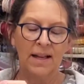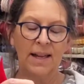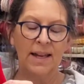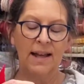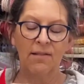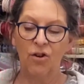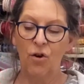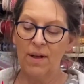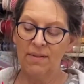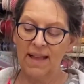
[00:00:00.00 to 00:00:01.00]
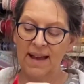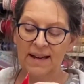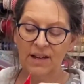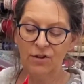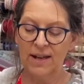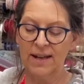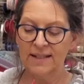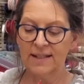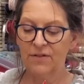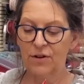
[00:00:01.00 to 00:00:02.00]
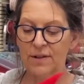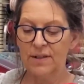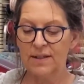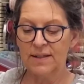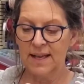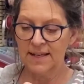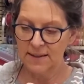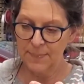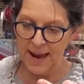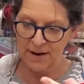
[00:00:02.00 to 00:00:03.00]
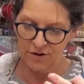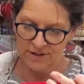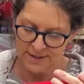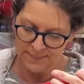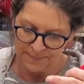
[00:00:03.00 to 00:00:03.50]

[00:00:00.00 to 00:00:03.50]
go online and you can get different size patterns